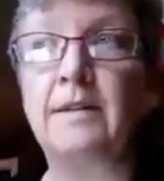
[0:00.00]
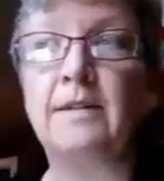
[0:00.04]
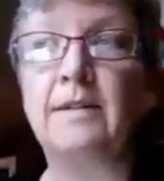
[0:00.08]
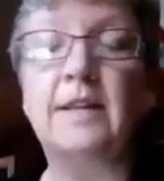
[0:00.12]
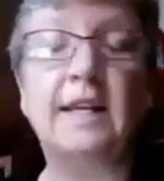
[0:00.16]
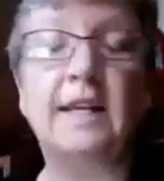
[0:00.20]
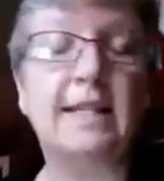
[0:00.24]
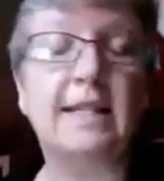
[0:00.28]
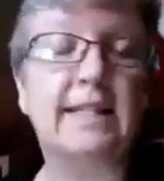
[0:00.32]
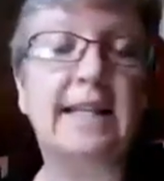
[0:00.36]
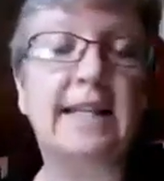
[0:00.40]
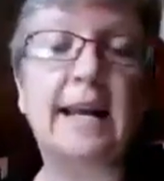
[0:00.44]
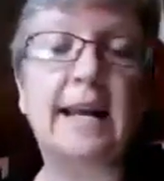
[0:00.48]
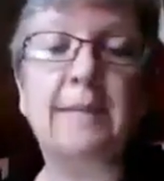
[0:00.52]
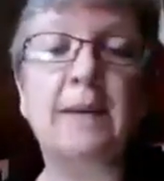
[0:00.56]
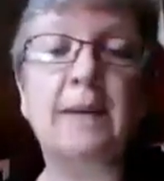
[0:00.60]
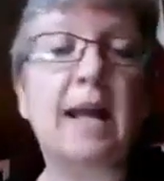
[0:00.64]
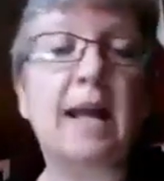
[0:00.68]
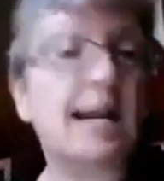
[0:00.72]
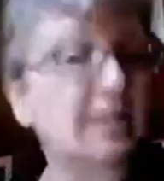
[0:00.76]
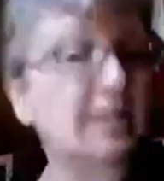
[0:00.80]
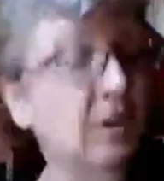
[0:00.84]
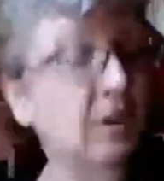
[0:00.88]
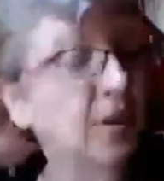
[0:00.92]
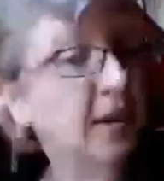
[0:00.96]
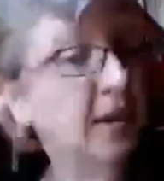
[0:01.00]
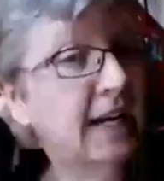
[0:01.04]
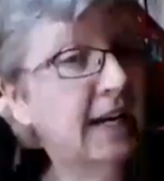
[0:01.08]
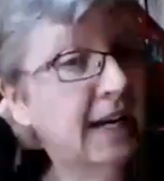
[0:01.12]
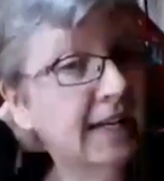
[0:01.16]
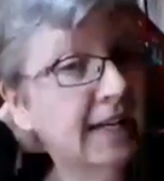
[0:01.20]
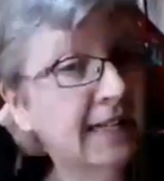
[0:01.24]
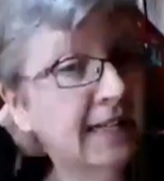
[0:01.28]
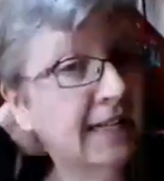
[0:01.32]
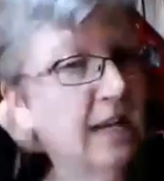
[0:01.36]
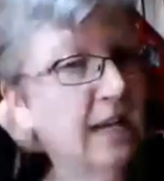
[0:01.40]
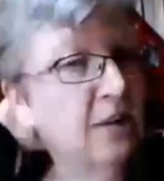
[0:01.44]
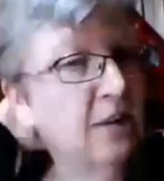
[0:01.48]
the stabilizer that
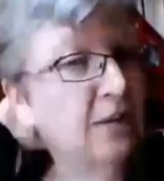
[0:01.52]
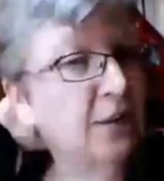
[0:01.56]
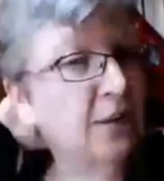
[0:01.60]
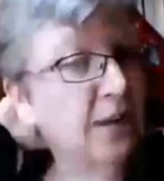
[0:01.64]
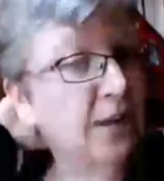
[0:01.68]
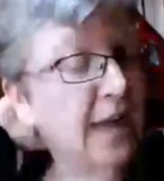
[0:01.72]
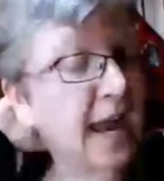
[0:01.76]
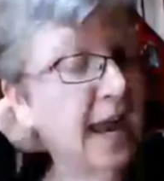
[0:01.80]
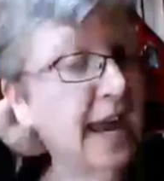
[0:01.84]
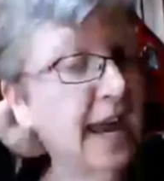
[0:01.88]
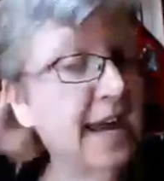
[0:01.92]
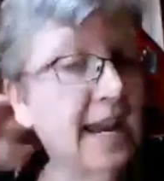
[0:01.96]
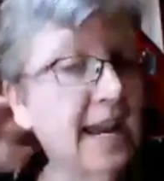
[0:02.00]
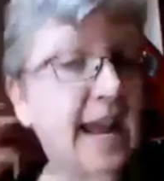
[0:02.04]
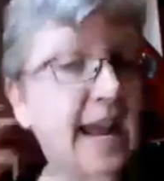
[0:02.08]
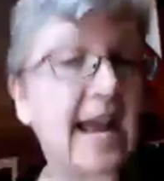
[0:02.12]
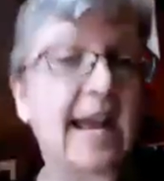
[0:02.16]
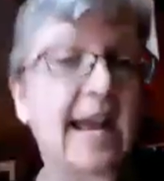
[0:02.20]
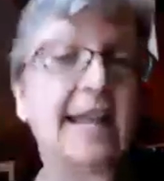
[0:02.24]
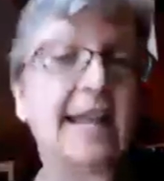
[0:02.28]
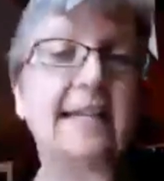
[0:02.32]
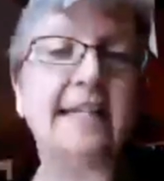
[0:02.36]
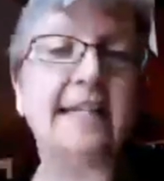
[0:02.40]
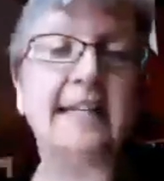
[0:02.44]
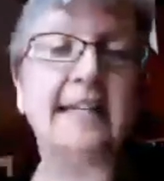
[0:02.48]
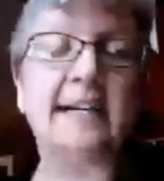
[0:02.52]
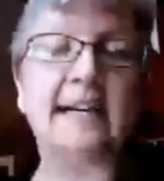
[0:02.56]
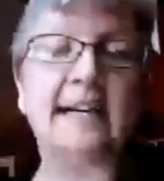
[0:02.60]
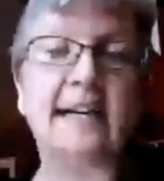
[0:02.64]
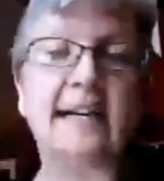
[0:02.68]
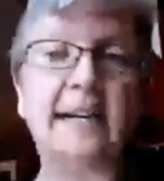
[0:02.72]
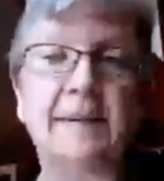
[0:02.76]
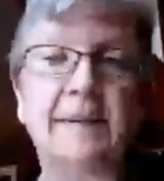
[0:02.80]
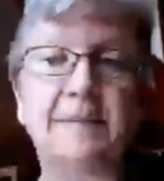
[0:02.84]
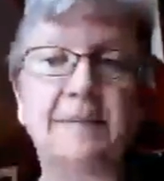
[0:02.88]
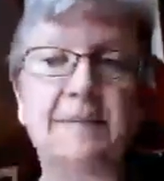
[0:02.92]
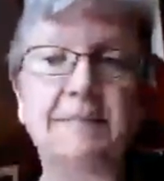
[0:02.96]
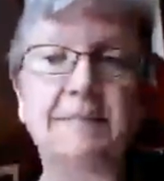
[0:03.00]
I sell for that, and
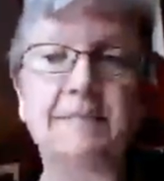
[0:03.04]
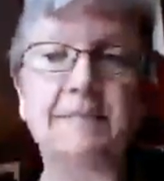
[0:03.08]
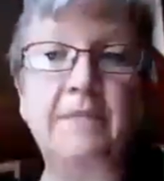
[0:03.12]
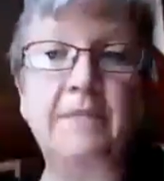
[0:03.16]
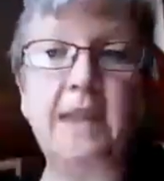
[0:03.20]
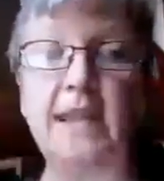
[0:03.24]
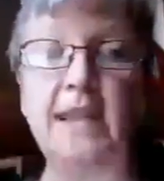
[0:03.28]
um,